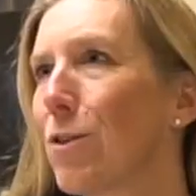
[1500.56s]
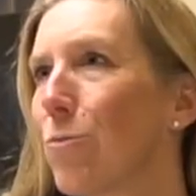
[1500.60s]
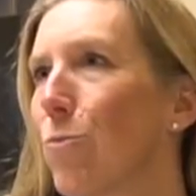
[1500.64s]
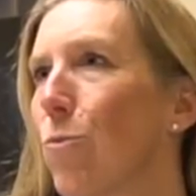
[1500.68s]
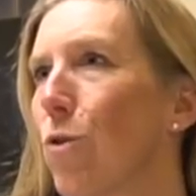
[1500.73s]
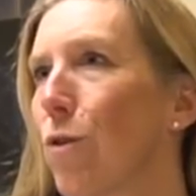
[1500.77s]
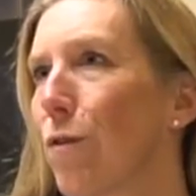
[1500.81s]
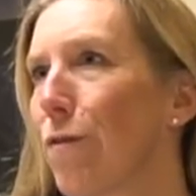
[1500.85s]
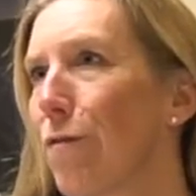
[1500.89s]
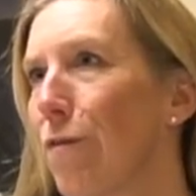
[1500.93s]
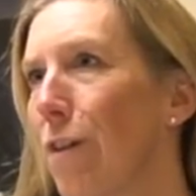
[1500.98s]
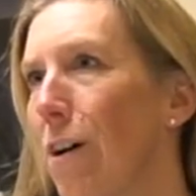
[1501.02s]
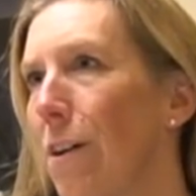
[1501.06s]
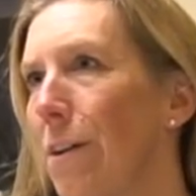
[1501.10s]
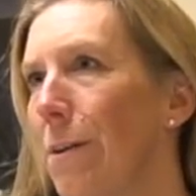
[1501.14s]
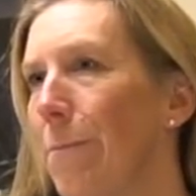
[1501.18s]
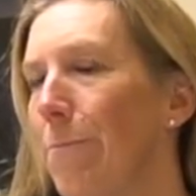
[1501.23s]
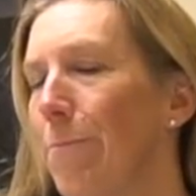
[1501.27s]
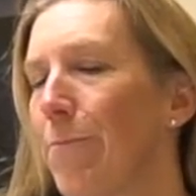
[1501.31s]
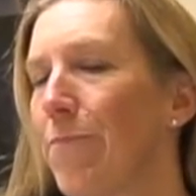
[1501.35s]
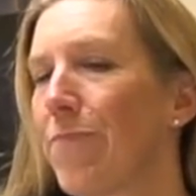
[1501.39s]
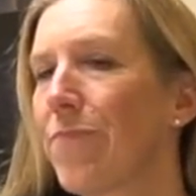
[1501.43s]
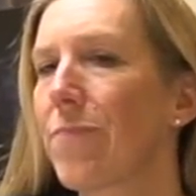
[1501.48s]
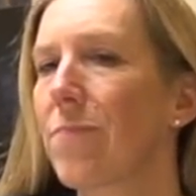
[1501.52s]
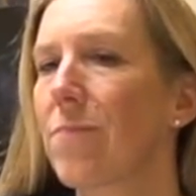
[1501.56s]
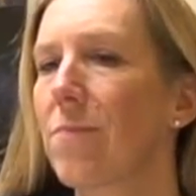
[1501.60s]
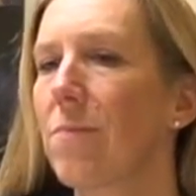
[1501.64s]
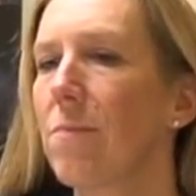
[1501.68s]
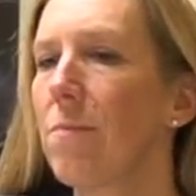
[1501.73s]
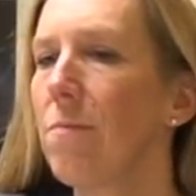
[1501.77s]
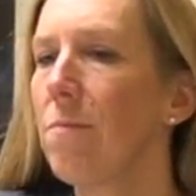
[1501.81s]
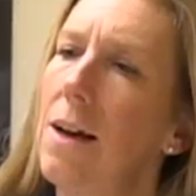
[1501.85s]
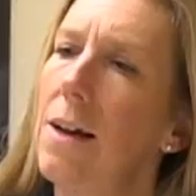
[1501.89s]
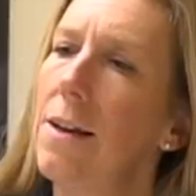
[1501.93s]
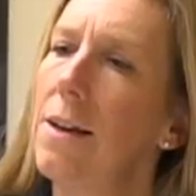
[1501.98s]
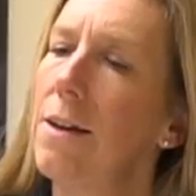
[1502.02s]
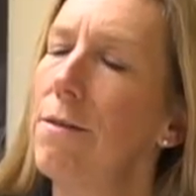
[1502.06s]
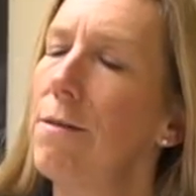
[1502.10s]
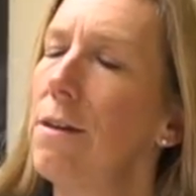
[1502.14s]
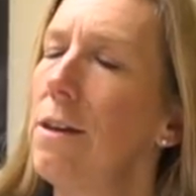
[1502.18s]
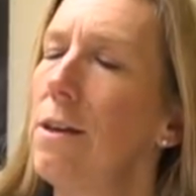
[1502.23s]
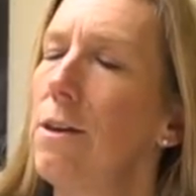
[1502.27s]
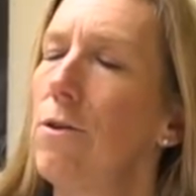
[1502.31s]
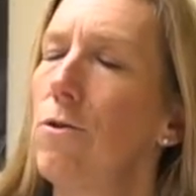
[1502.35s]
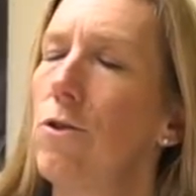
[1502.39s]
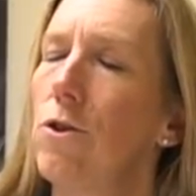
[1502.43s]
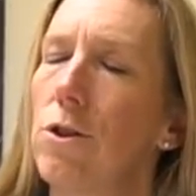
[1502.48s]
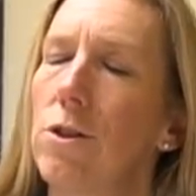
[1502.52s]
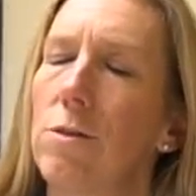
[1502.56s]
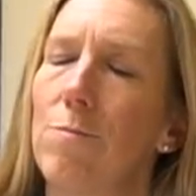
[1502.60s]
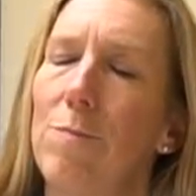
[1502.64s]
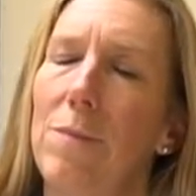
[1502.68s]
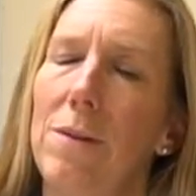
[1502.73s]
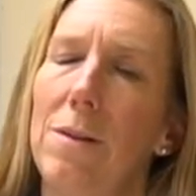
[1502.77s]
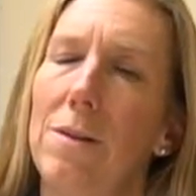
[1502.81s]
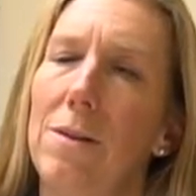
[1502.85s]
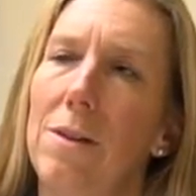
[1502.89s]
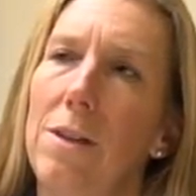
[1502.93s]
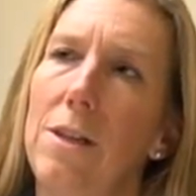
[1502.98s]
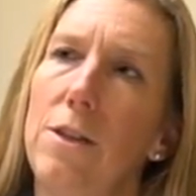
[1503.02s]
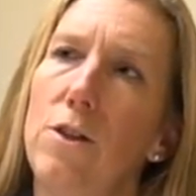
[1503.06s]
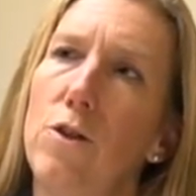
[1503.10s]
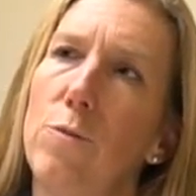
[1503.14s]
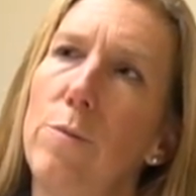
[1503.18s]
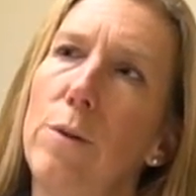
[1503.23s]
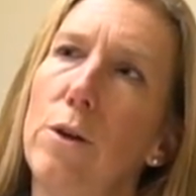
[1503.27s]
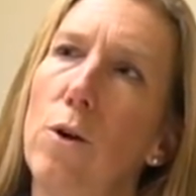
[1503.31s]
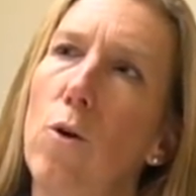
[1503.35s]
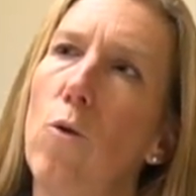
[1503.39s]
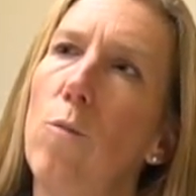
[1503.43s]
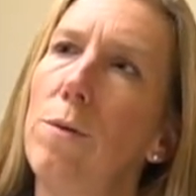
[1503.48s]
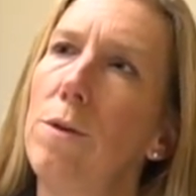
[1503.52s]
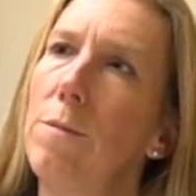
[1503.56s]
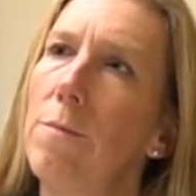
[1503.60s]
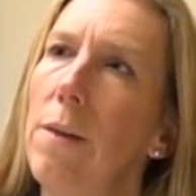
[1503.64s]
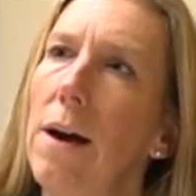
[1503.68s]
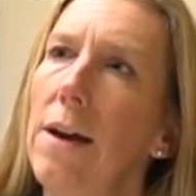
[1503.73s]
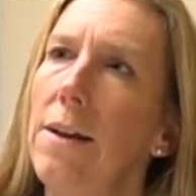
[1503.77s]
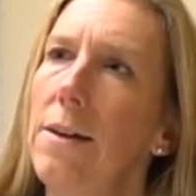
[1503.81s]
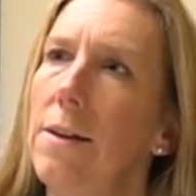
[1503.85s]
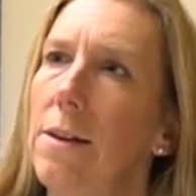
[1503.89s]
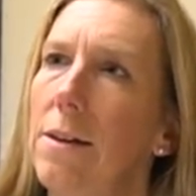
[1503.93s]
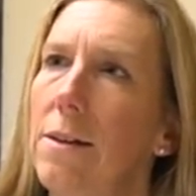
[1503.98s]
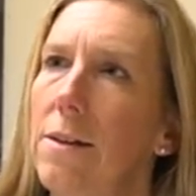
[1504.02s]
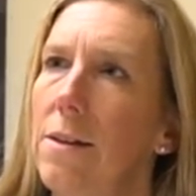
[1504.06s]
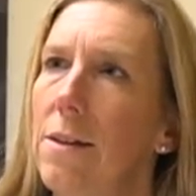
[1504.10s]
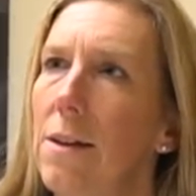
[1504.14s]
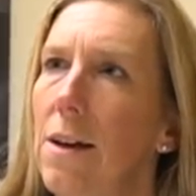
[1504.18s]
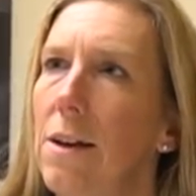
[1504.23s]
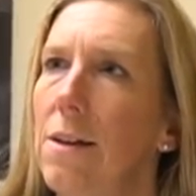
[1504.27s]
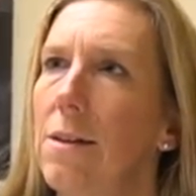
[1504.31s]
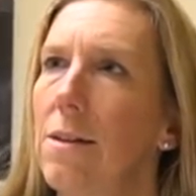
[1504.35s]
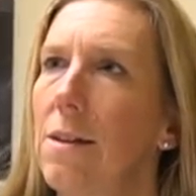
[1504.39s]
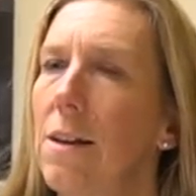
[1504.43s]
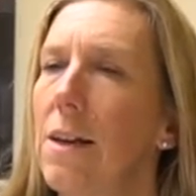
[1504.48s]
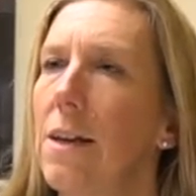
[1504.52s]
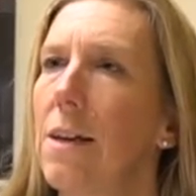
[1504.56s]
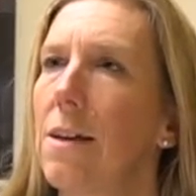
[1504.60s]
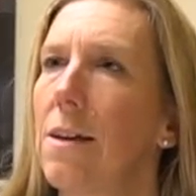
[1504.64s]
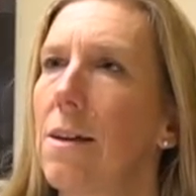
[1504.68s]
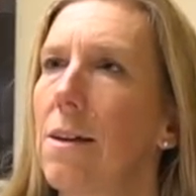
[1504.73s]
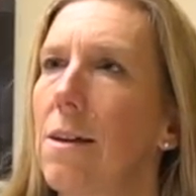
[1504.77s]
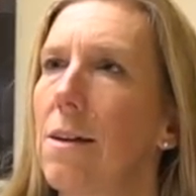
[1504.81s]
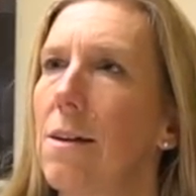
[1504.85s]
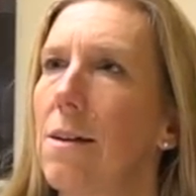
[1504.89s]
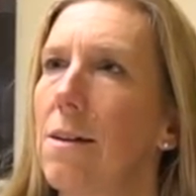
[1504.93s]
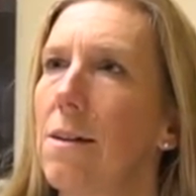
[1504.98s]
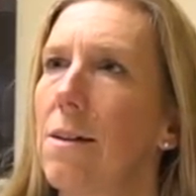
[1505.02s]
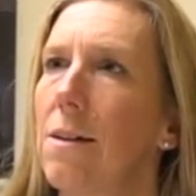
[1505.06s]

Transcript: it's more fun. And I think you just need to be open-minded and like,